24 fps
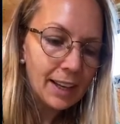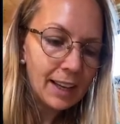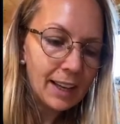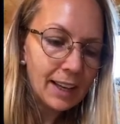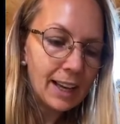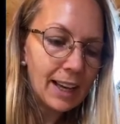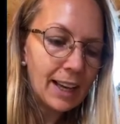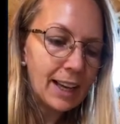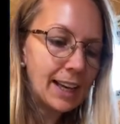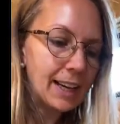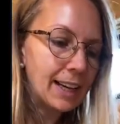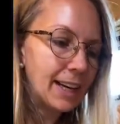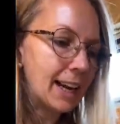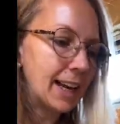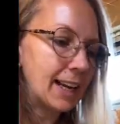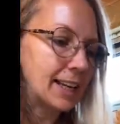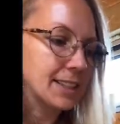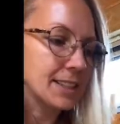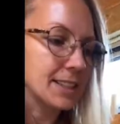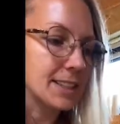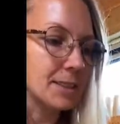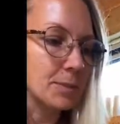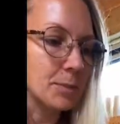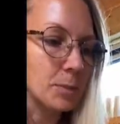and add
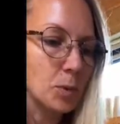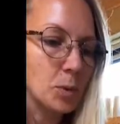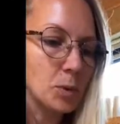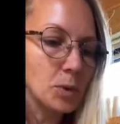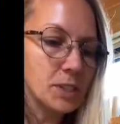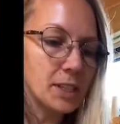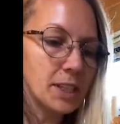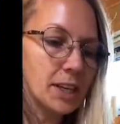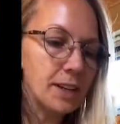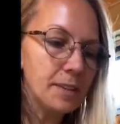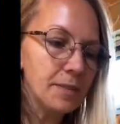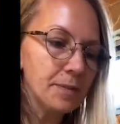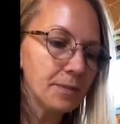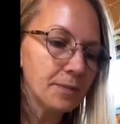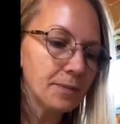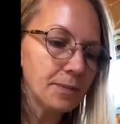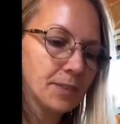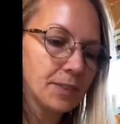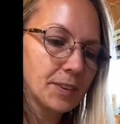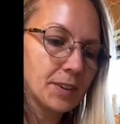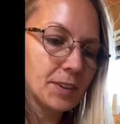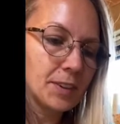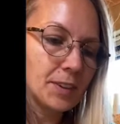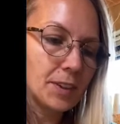some water
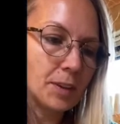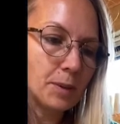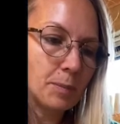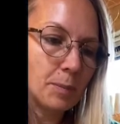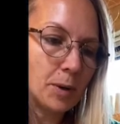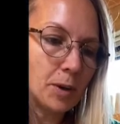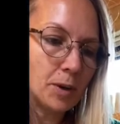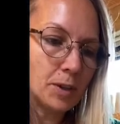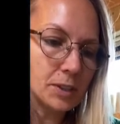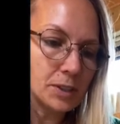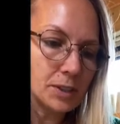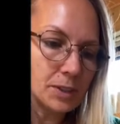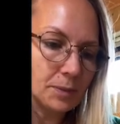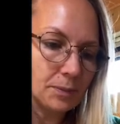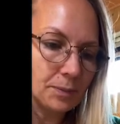to the pot.